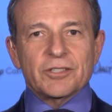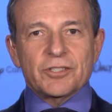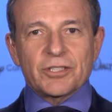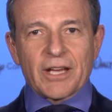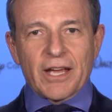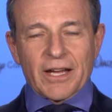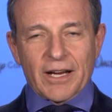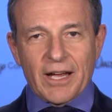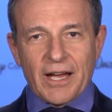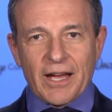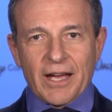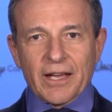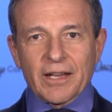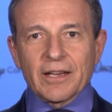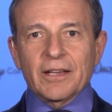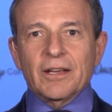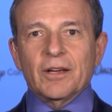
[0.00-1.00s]
in
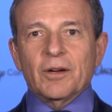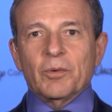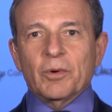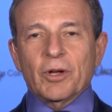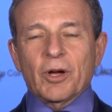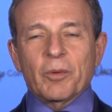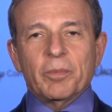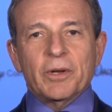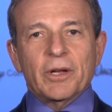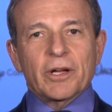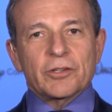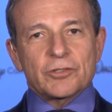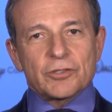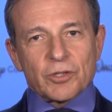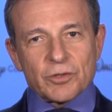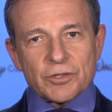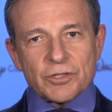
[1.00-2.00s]
Shanghai. We opened on
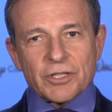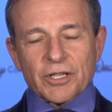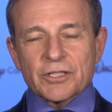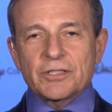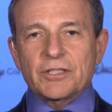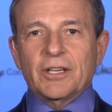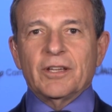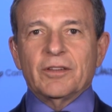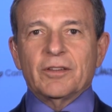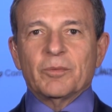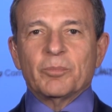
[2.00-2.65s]
June 16th.